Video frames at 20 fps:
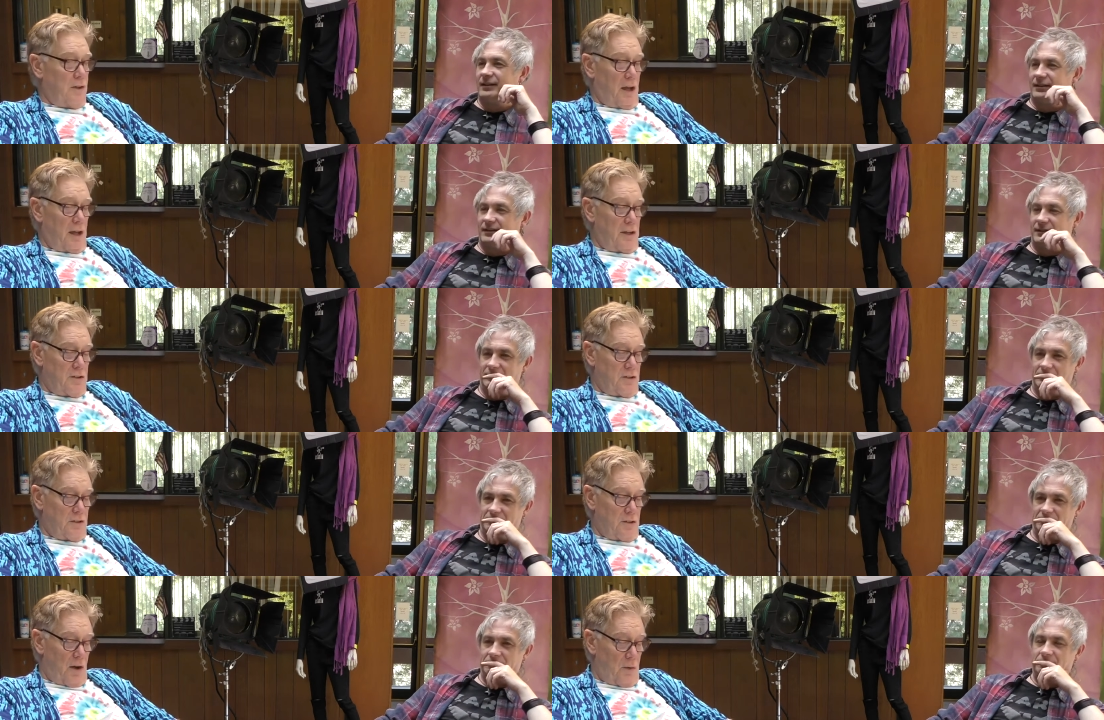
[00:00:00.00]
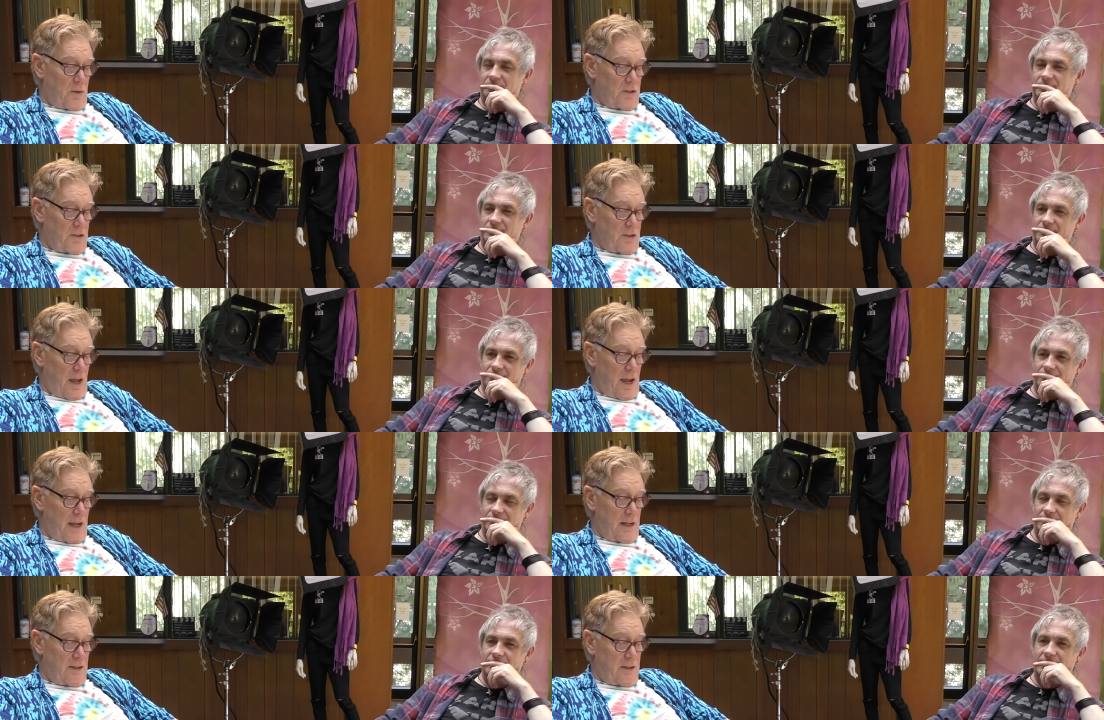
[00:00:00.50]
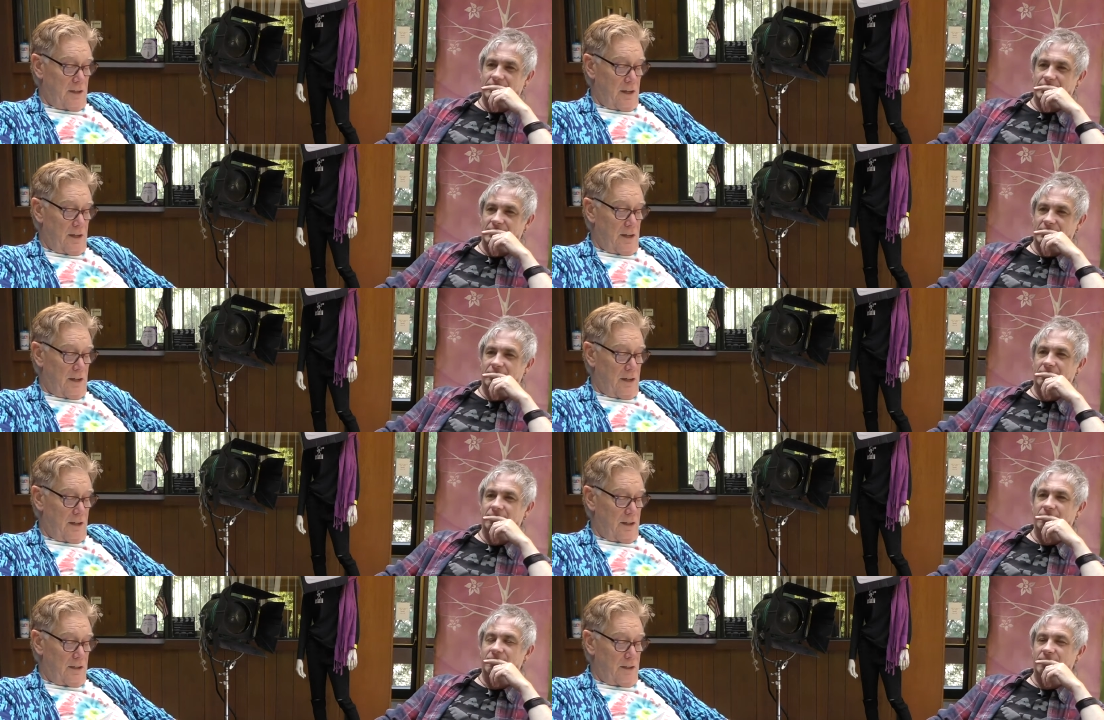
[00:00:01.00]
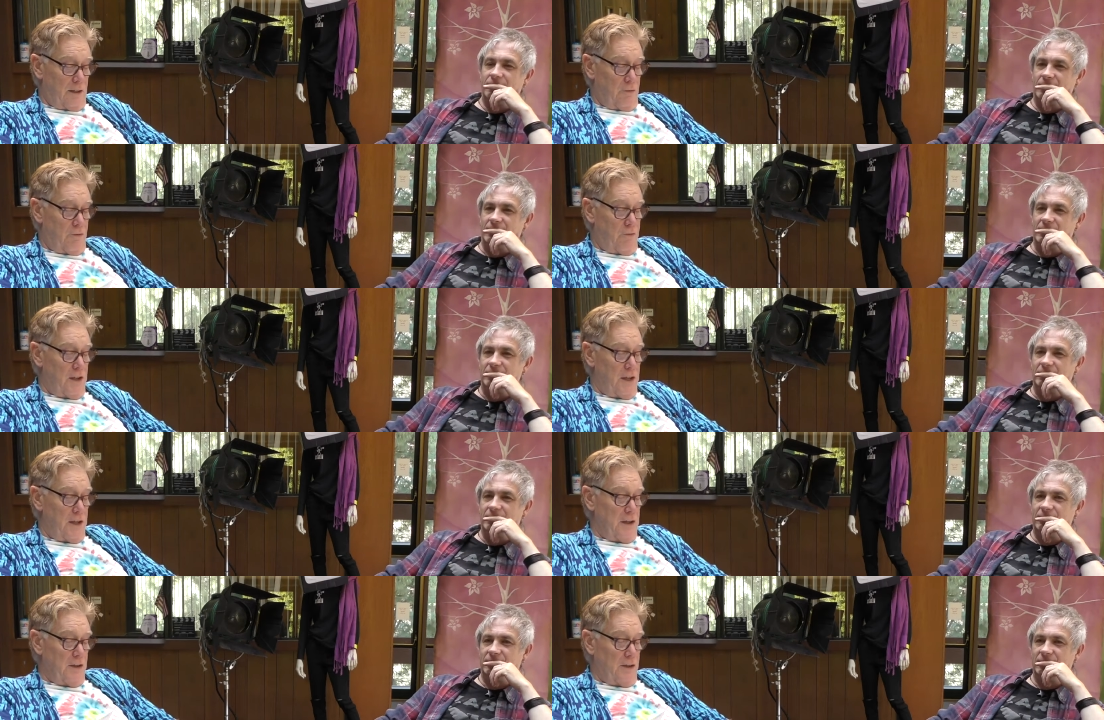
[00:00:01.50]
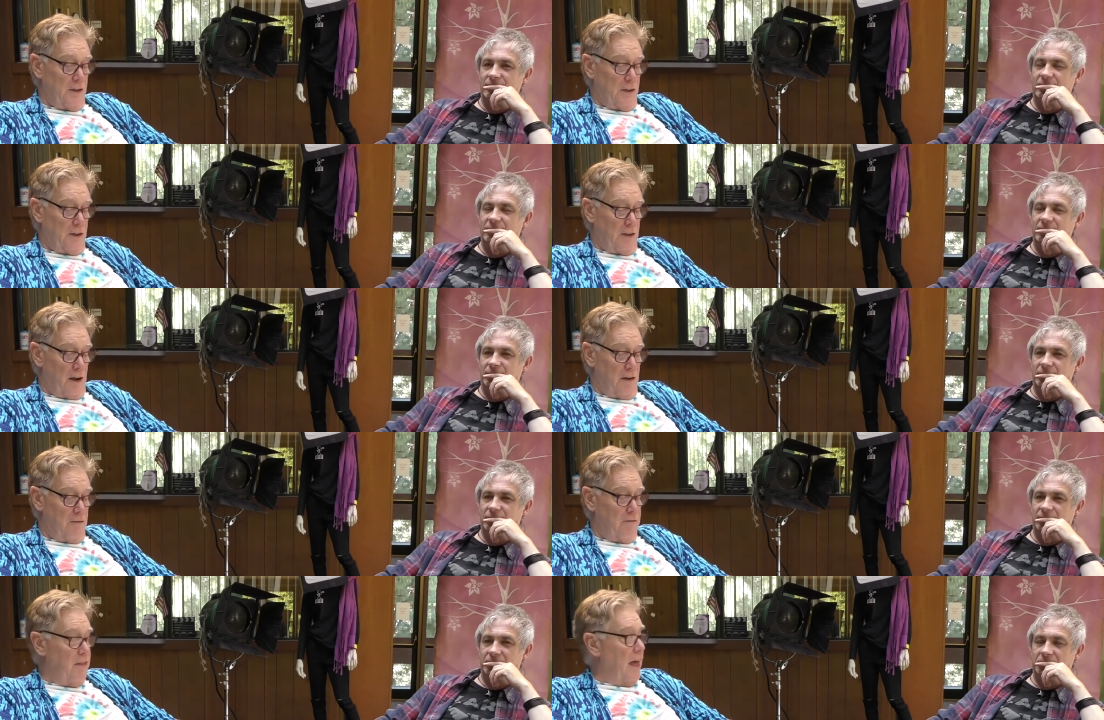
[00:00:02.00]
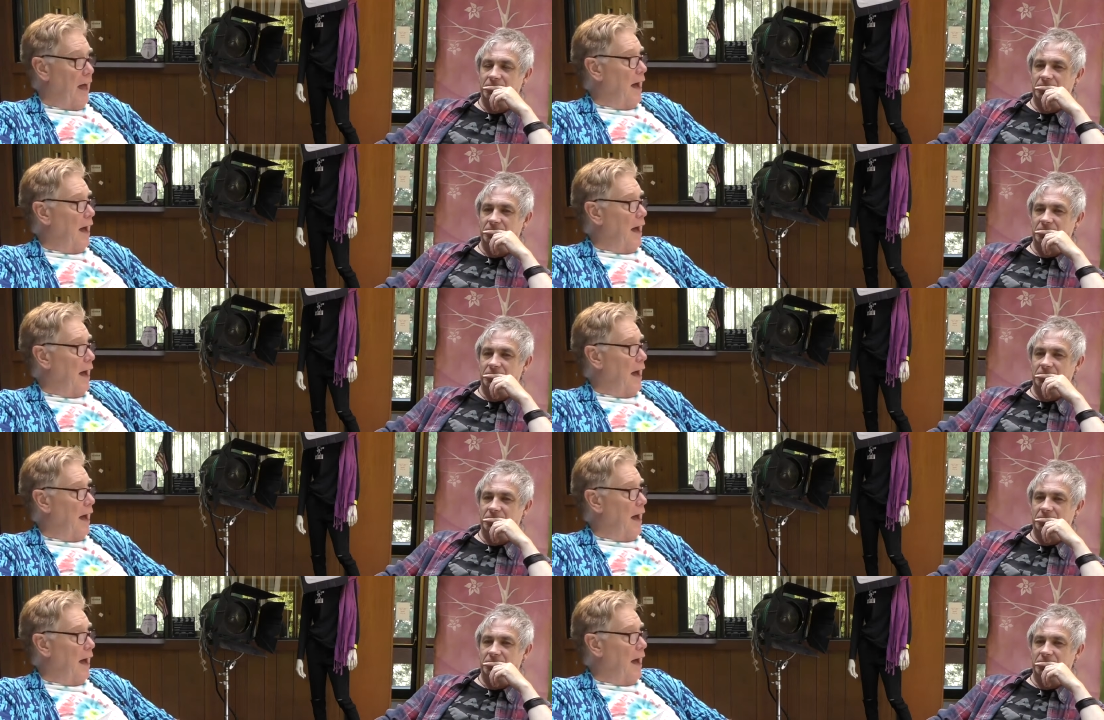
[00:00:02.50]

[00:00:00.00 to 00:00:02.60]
Speaker 1: I uh, always liked the, the feel of